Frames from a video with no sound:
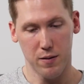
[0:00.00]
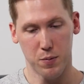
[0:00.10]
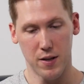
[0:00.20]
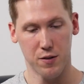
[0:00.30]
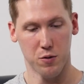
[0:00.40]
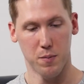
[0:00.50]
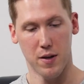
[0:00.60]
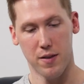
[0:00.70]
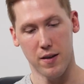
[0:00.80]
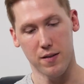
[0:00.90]
potential
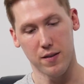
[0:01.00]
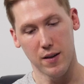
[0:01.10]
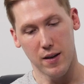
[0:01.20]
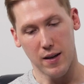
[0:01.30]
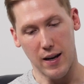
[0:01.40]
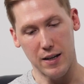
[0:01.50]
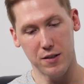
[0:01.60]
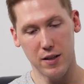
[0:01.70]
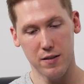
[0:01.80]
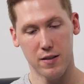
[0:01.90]
myth is
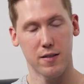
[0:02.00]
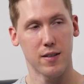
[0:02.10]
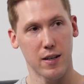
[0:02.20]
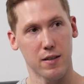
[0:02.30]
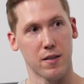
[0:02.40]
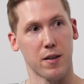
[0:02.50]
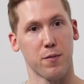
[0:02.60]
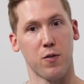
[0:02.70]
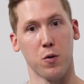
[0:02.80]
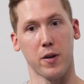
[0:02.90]
aging is a disease and
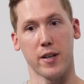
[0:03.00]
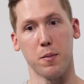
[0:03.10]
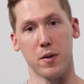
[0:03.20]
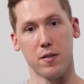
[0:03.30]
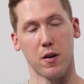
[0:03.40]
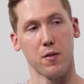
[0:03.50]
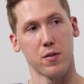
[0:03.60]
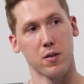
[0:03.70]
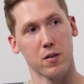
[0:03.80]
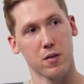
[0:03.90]
therefore it can be solved.